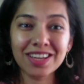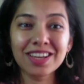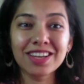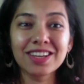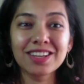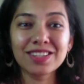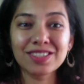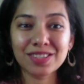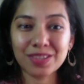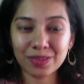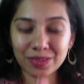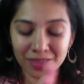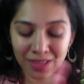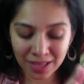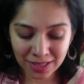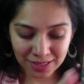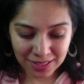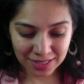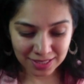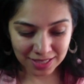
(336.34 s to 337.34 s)
So
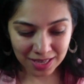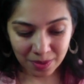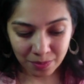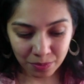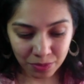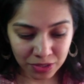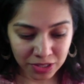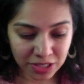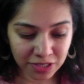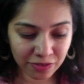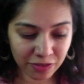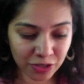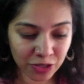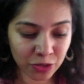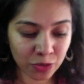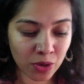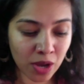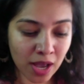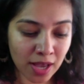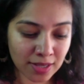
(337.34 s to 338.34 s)
that's temperance for
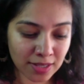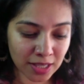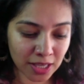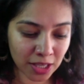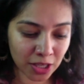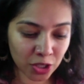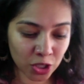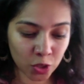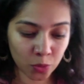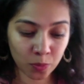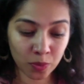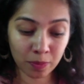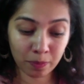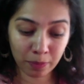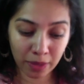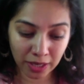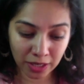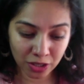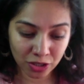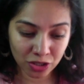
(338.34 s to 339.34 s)
you, asking you to be
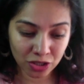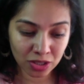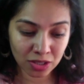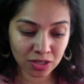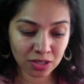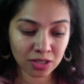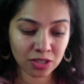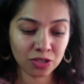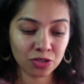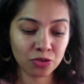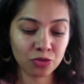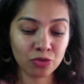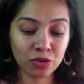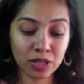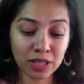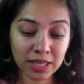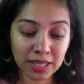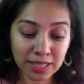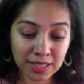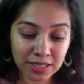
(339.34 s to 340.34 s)
patient, to
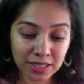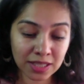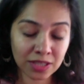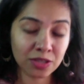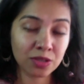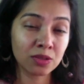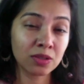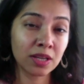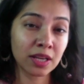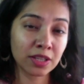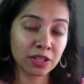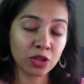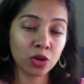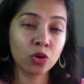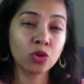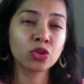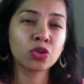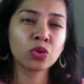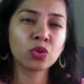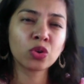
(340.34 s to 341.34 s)
release it, to let
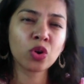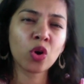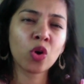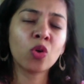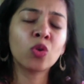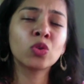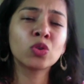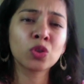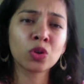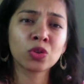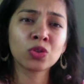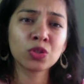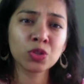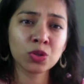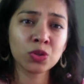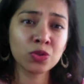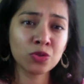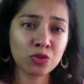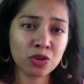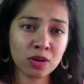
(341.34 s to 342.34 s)
go. Don't hold on to
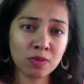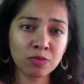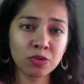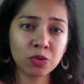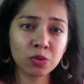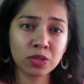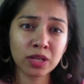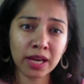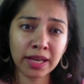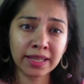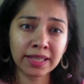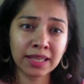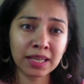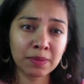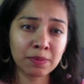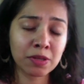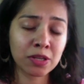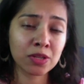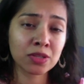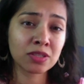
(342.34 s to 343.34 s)
your dream too tightly,
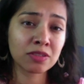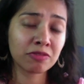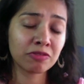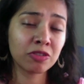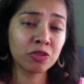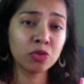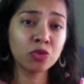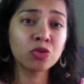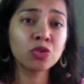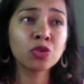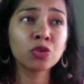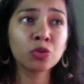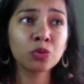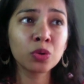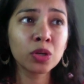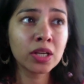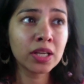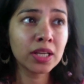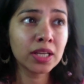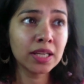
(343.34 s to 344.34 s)
because if you
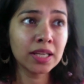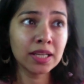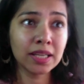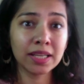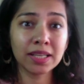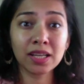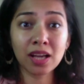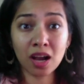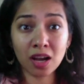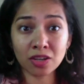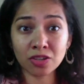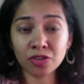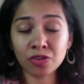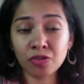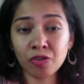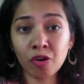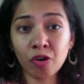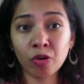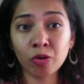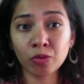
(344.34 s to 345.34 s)
do, it can't
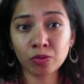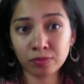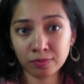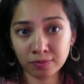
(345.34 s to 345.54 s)
grow.